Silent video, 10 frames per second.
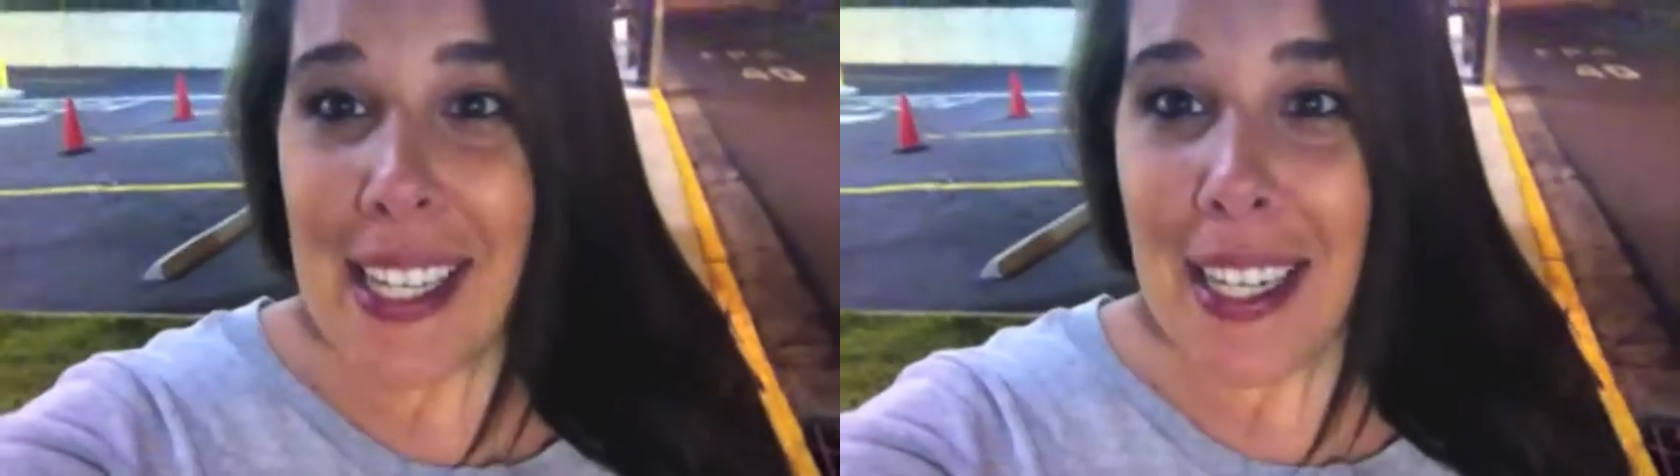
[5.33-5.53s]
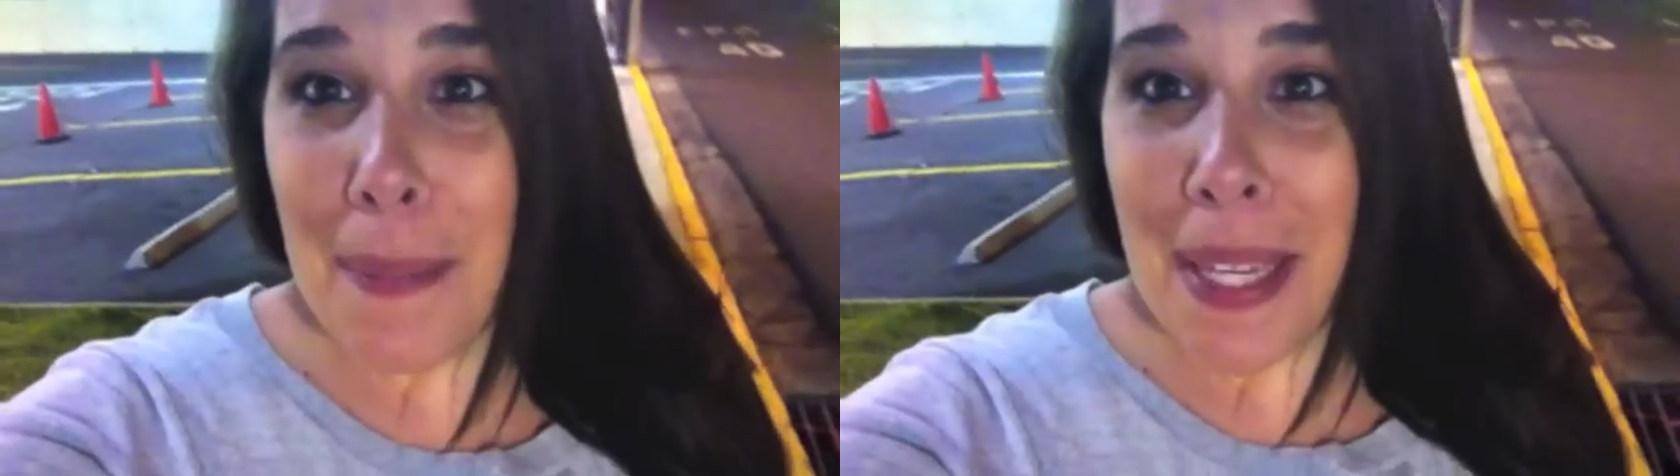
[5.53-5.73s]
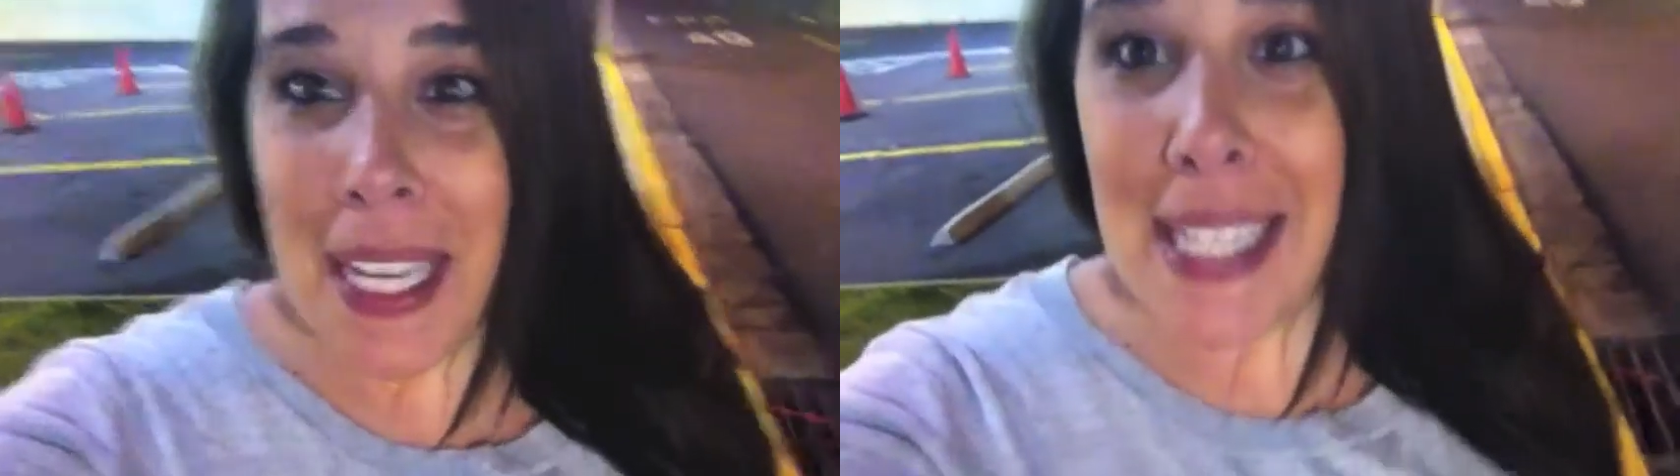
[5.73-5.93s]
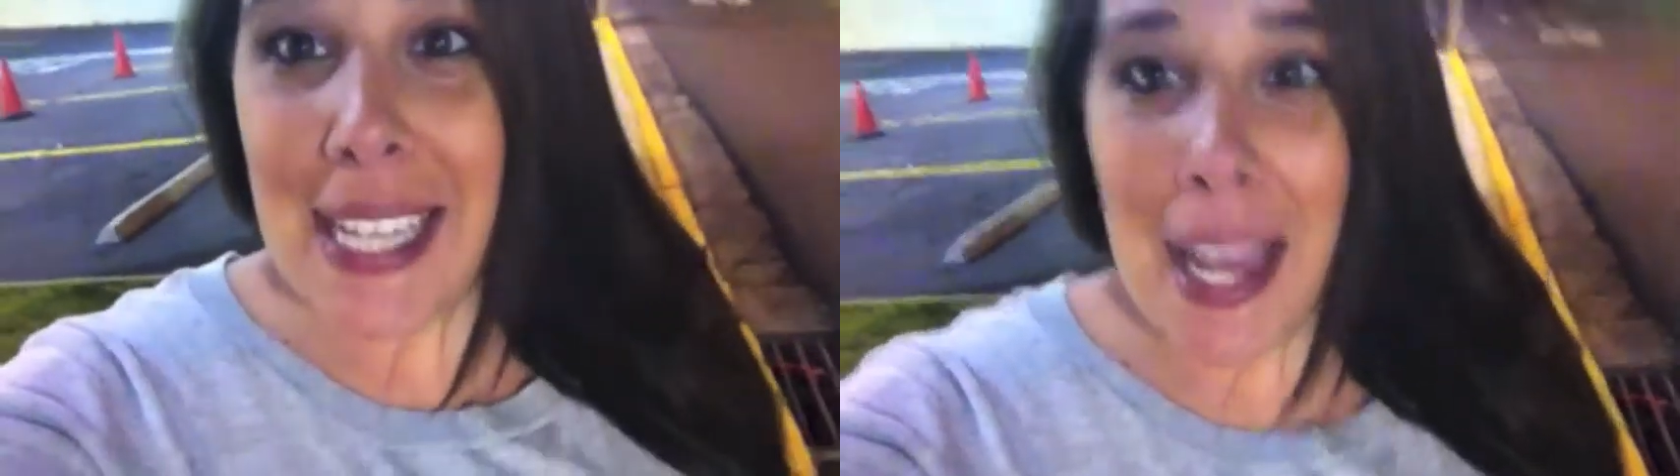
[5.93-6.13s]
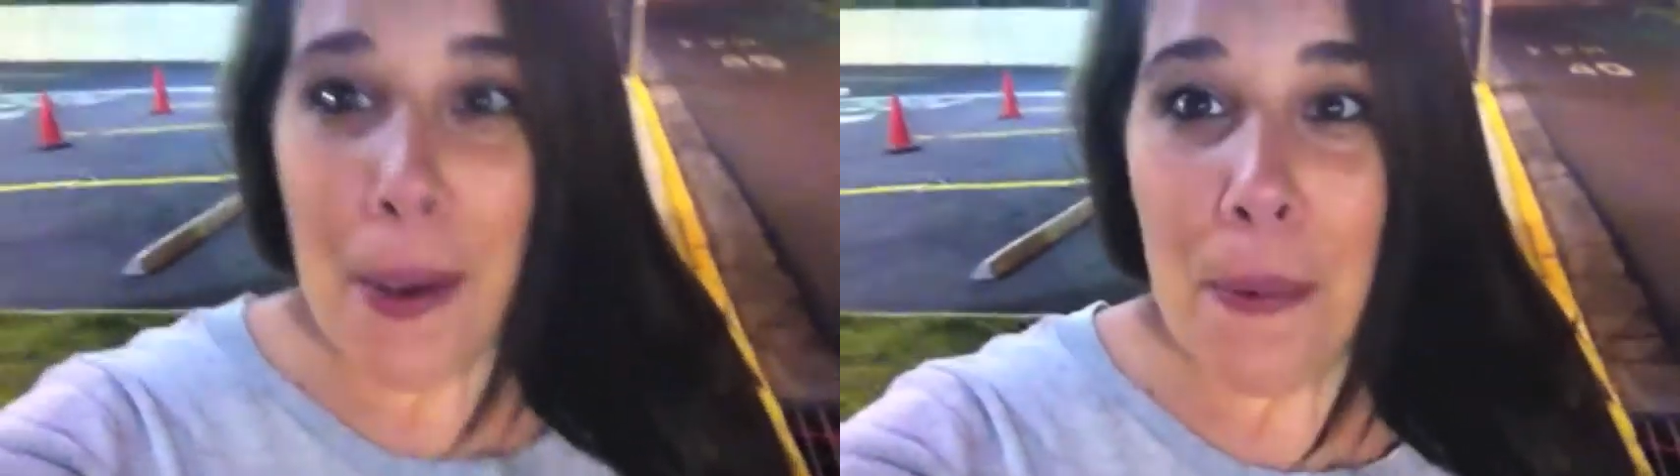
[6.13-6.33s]
is gonna be
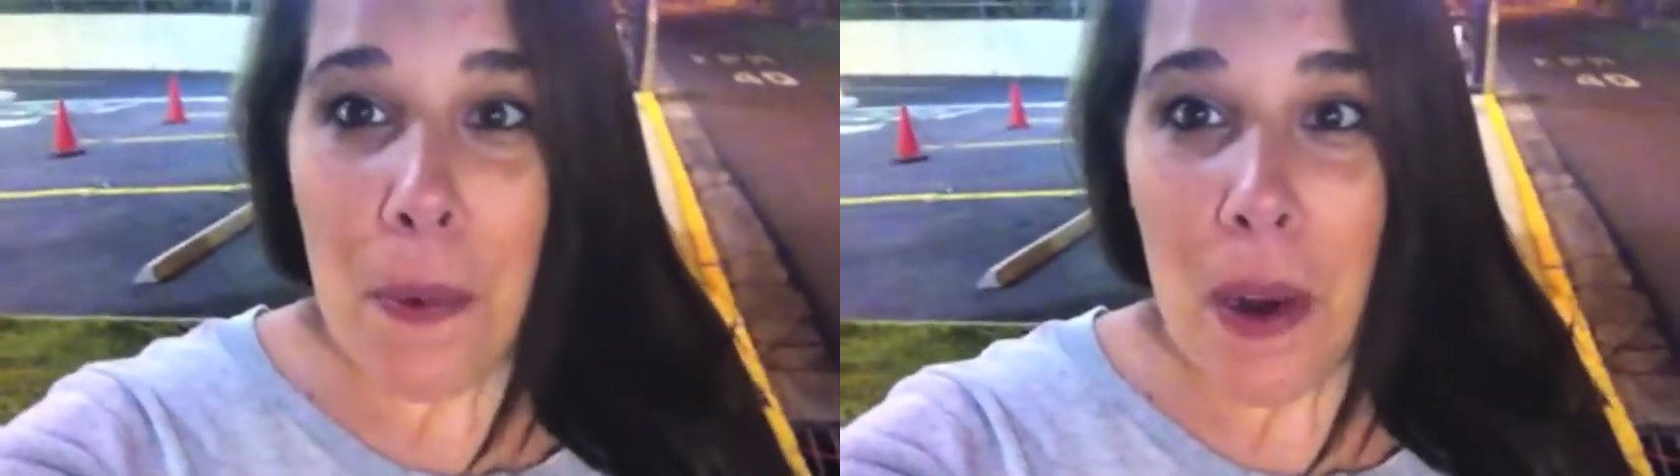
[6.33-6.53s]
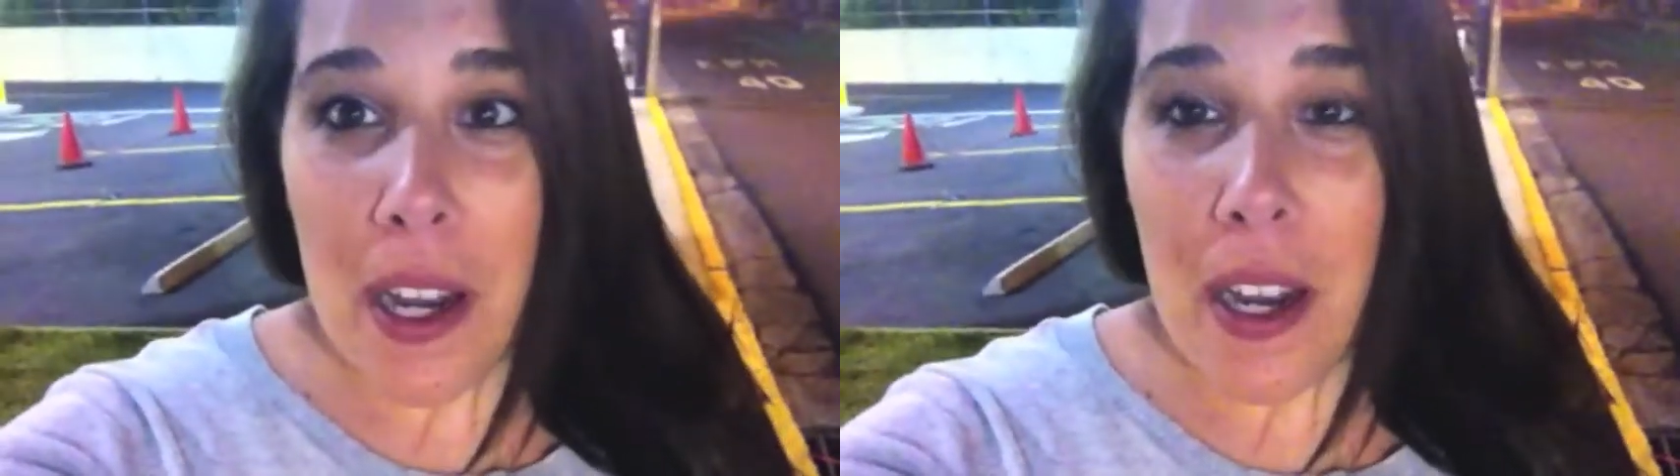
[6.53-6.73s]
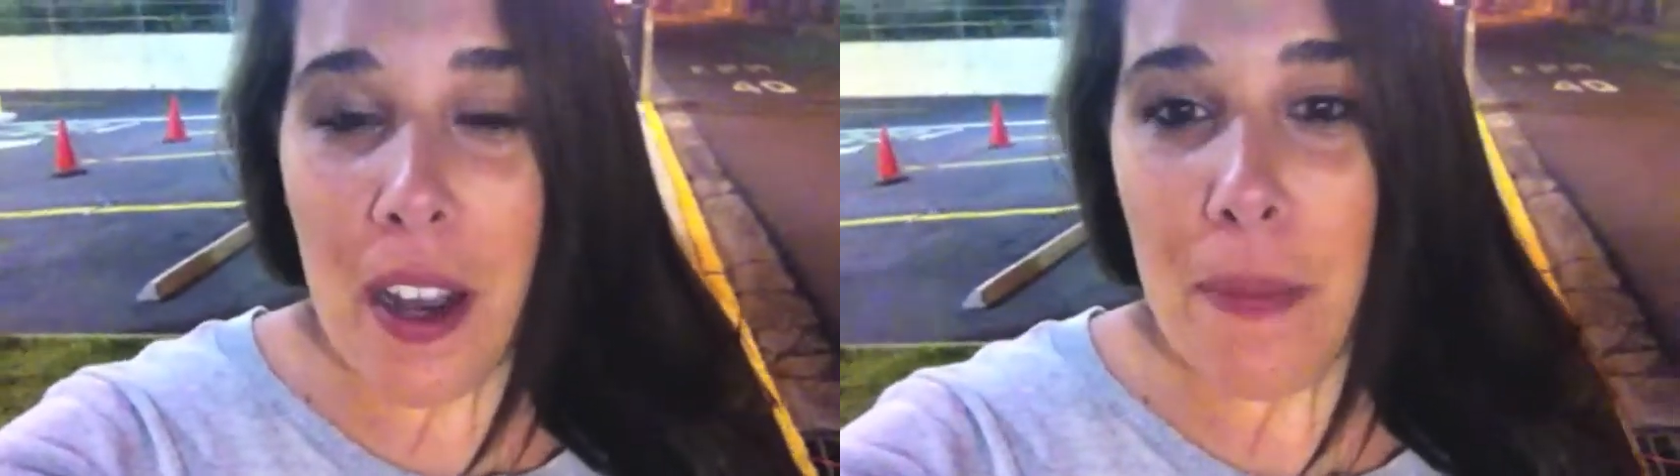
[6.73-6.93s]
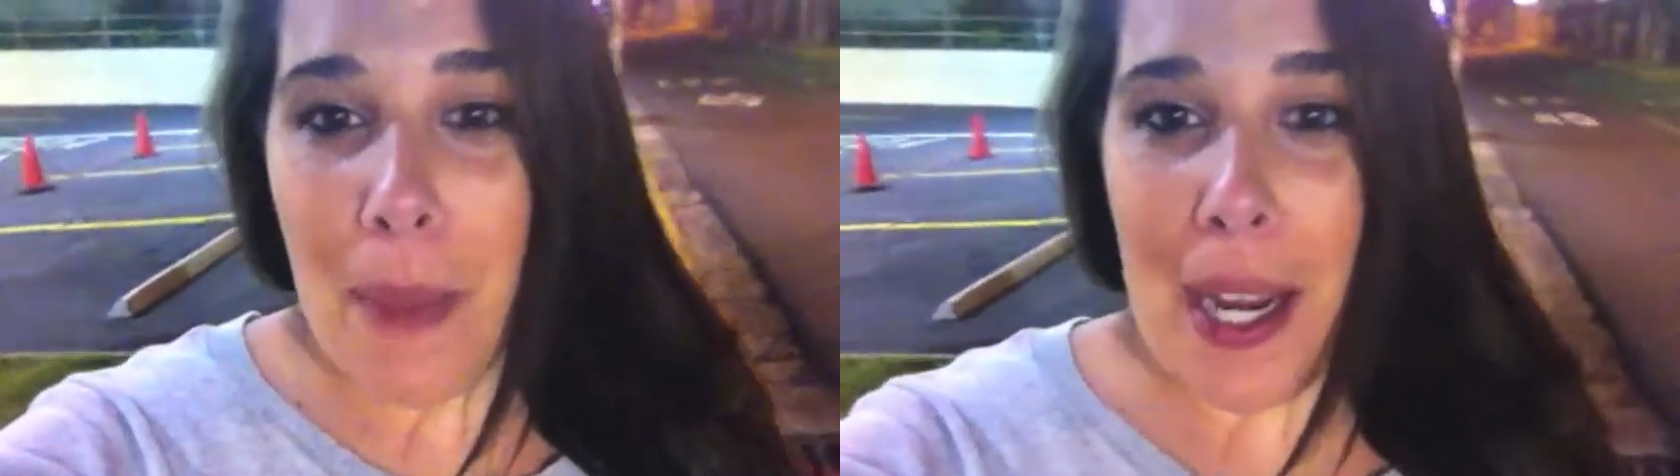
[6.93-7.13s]
day one of